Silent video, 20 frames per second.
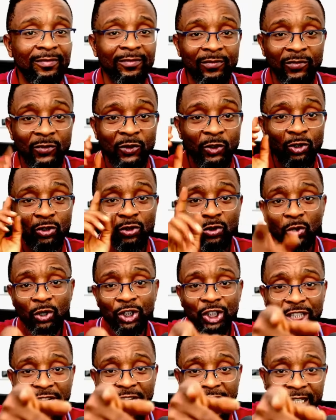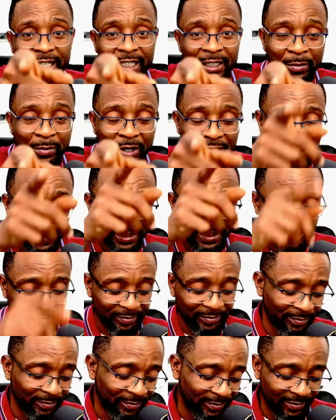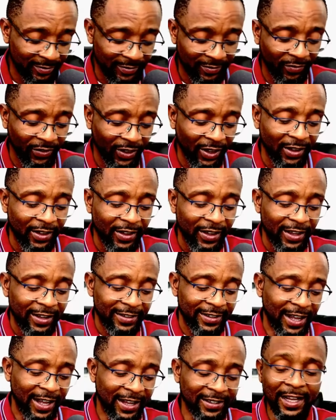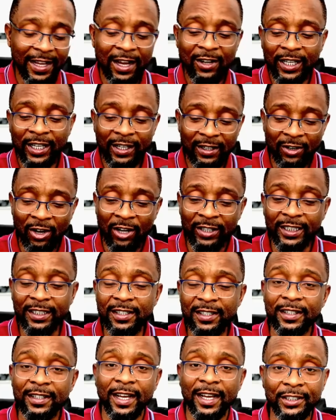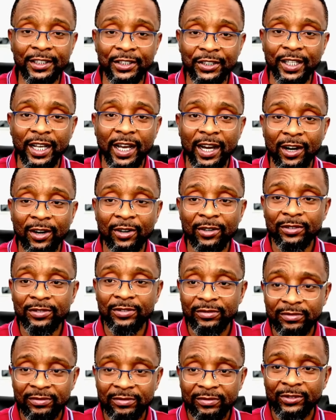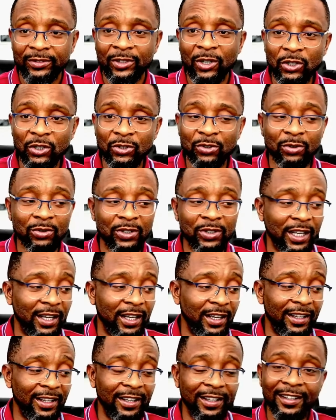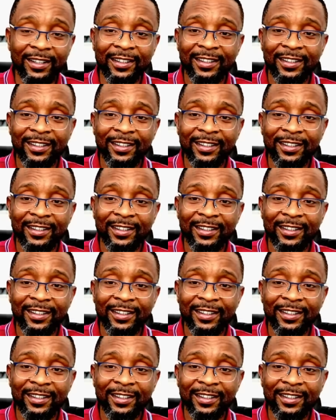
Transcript: So shall it be. That's how they run it in Nigeria. Oh. No today.